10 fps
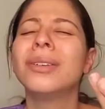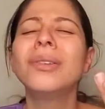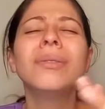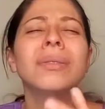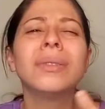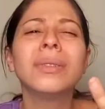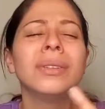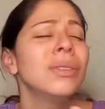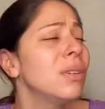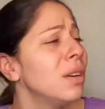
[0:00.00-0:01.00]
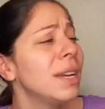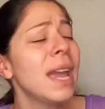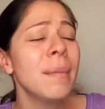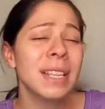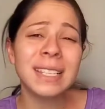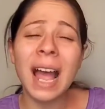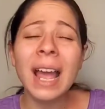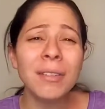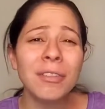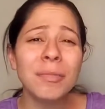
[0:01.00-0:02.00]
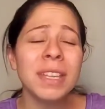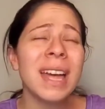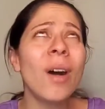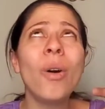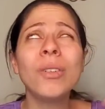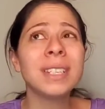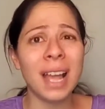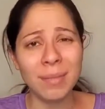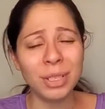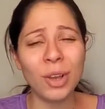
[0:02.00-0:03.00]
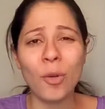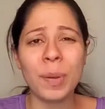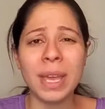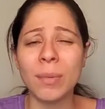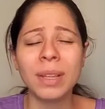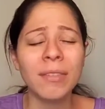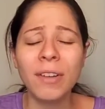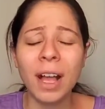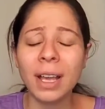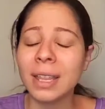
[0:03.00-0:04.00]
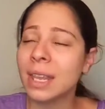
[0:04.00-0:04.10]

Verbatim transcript: you you could have came inside with me that whole time to go pee. What the fuck?